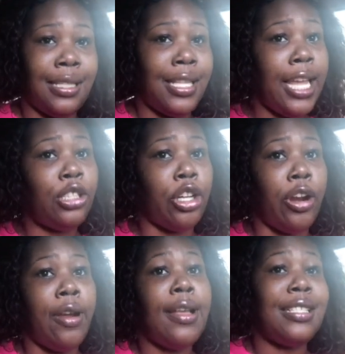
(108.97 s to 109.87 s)
a
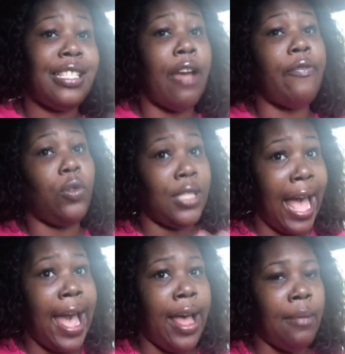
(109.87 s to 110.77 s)
teacher several
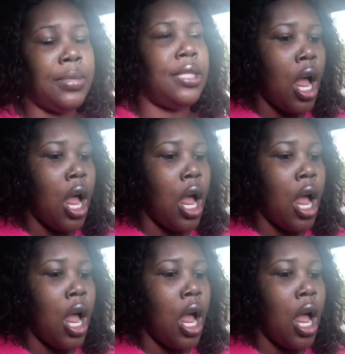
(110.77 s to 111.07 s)
times.